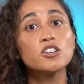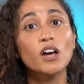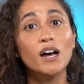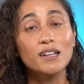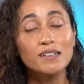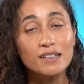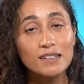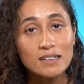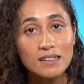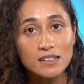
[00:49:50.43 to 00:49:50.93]

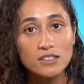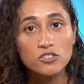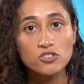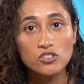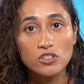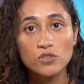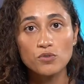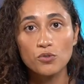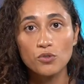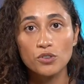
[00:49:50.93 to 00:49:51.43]
at least
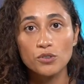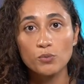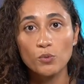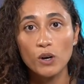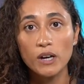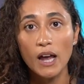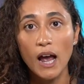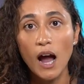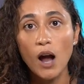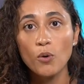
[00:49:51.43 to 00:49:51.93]
just for
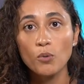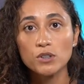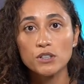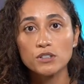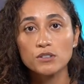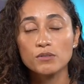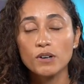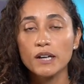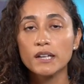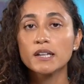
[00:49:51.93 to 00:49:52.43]
1 hour,
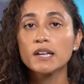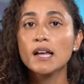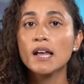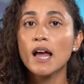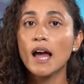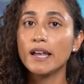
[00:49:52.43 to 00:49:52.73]
right?